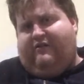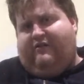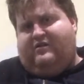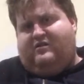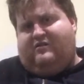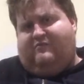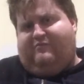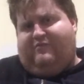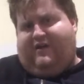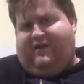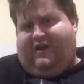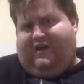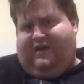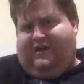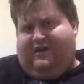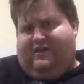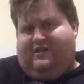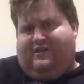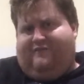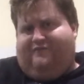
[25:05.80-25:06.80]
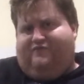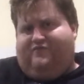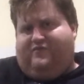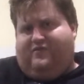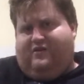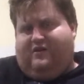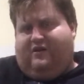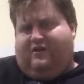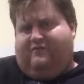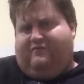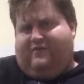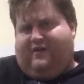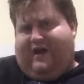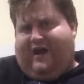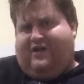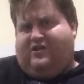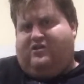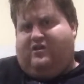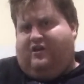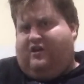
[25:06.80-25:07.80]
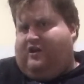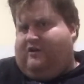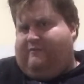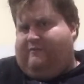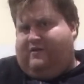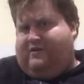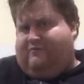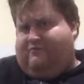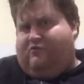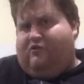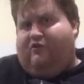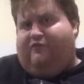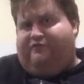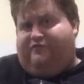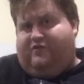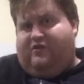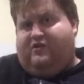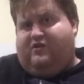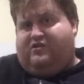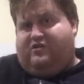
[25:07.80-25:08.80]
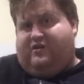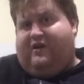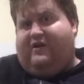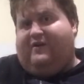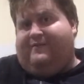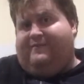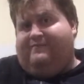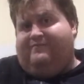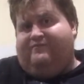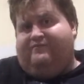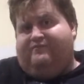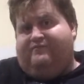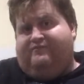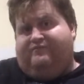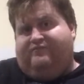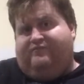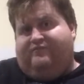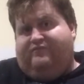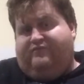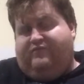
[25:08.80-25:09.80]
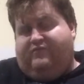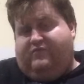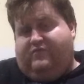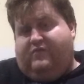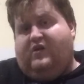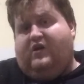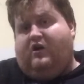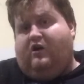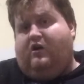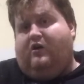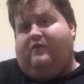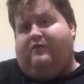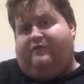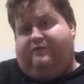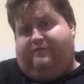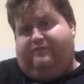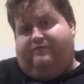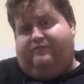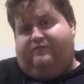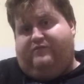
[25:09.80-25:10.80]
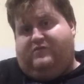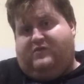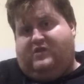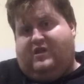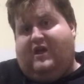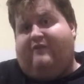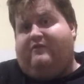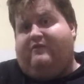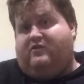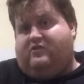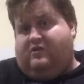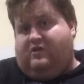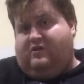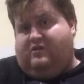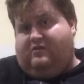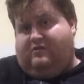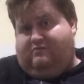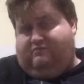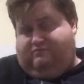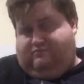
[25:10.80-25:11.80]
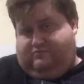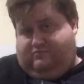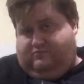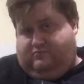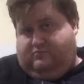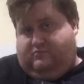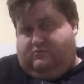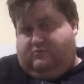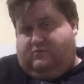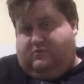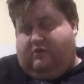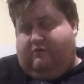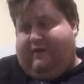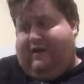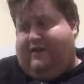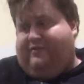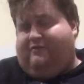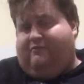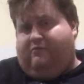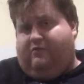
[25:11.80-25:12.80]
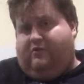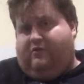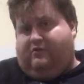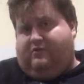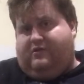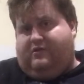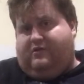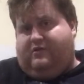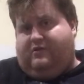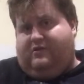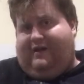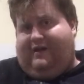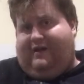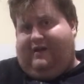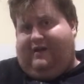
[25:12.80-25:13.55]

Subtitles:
to be the real future of television around the world today.